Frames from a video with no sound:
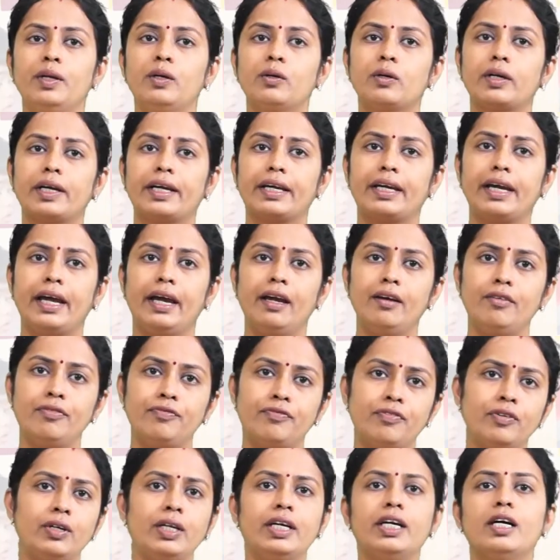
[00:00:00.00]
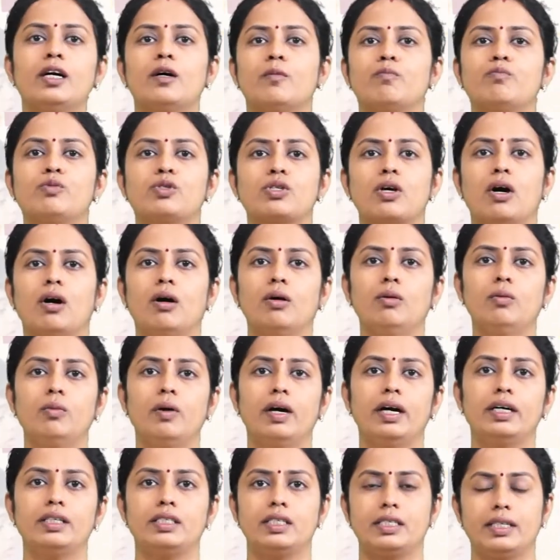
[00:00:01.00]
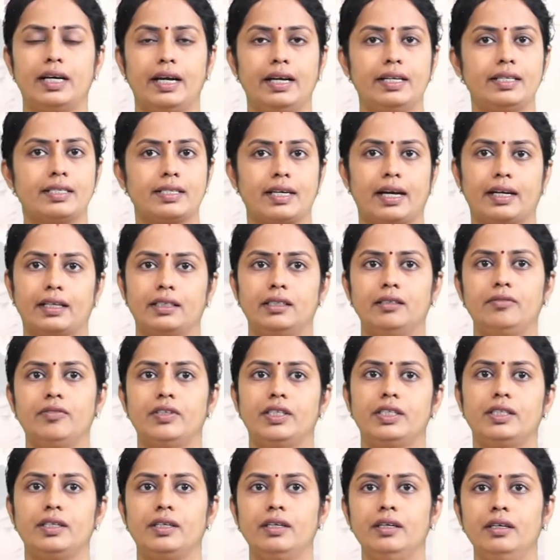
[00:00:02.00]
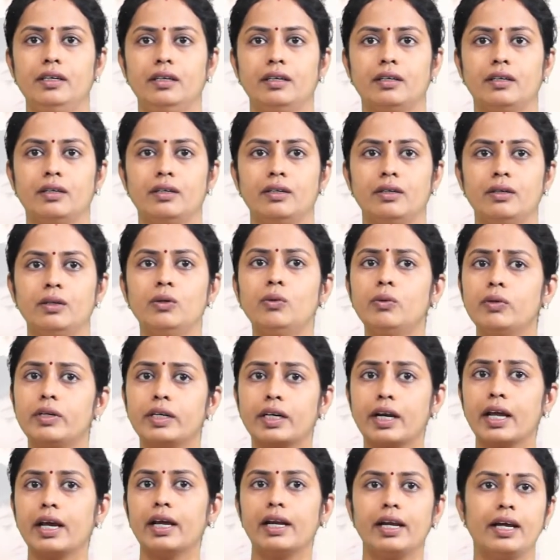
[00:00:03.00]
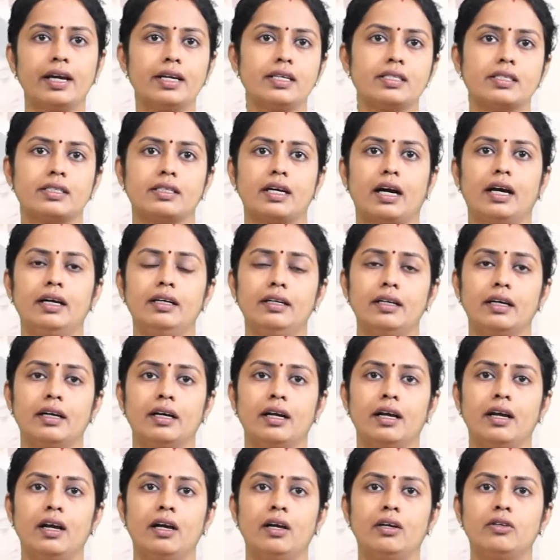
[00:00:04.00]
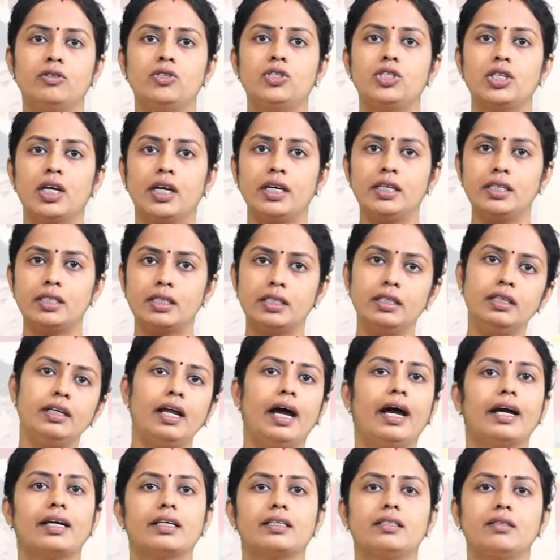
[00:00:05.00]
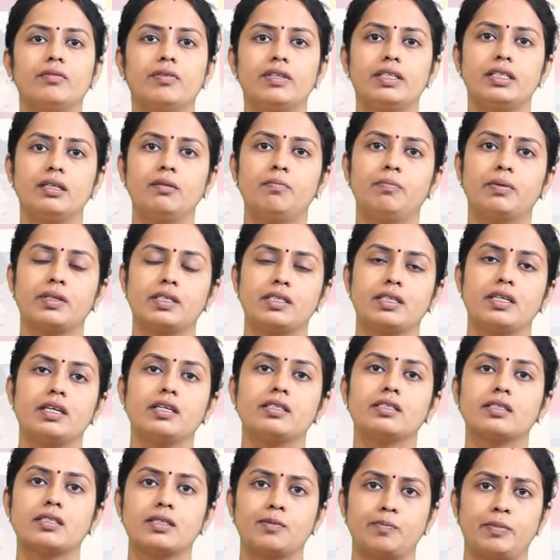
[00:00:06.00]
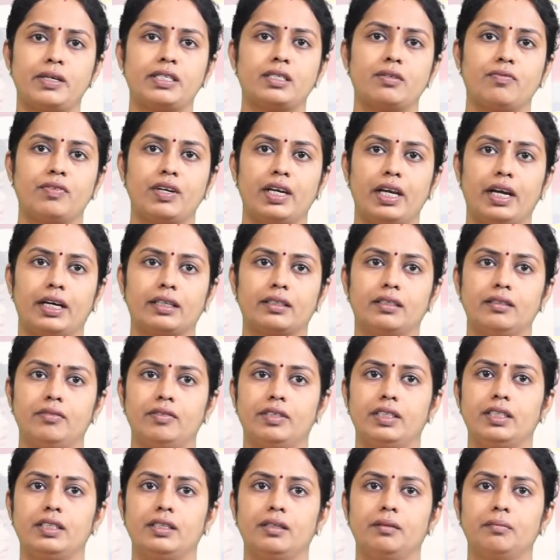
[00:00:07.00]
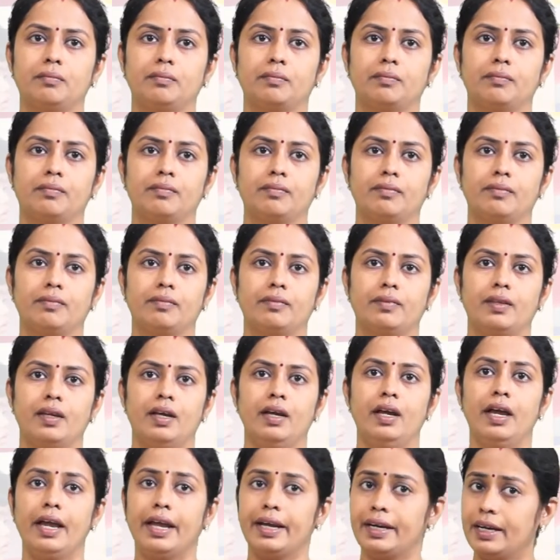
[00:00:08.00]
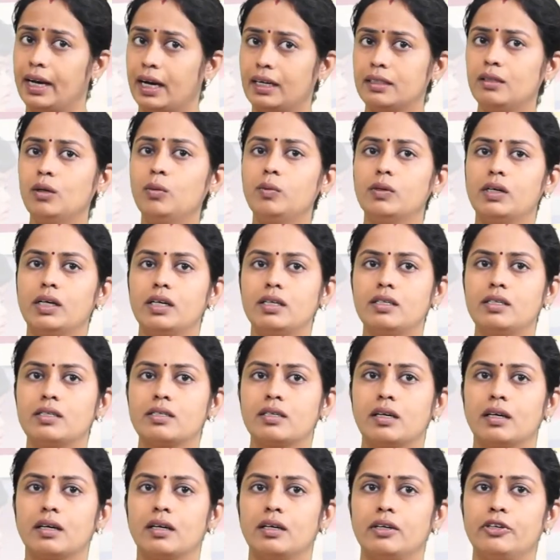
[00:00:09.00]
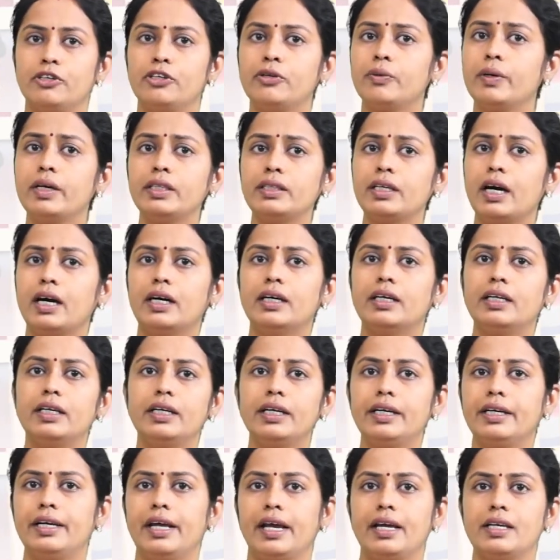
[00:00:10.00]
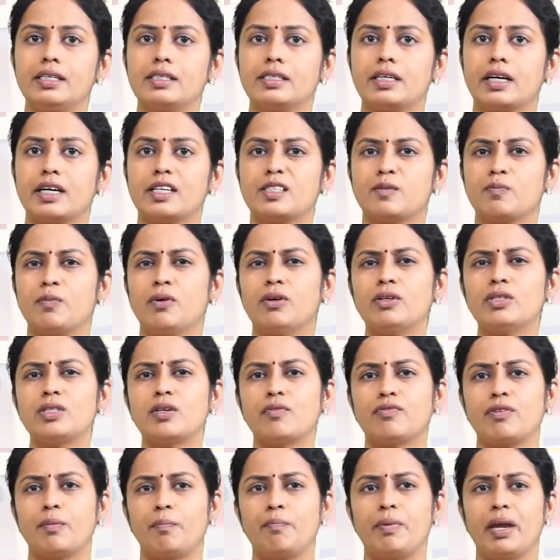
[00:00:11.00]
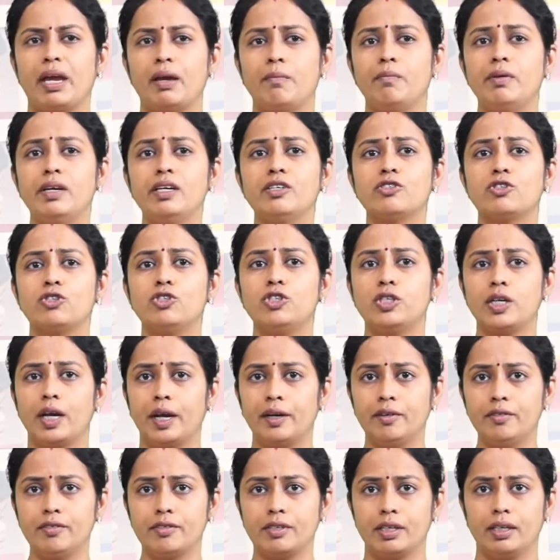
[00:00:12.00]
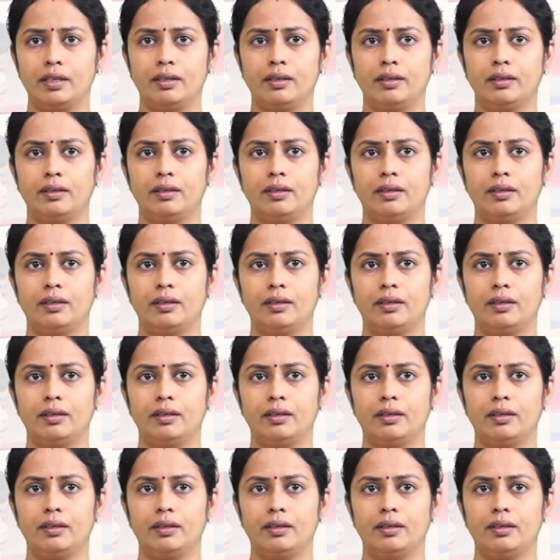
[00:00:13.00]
you carefully observe a child's activity, you would realize that general activity precedes specific activity. In other words, during the early days, the response of a baby is general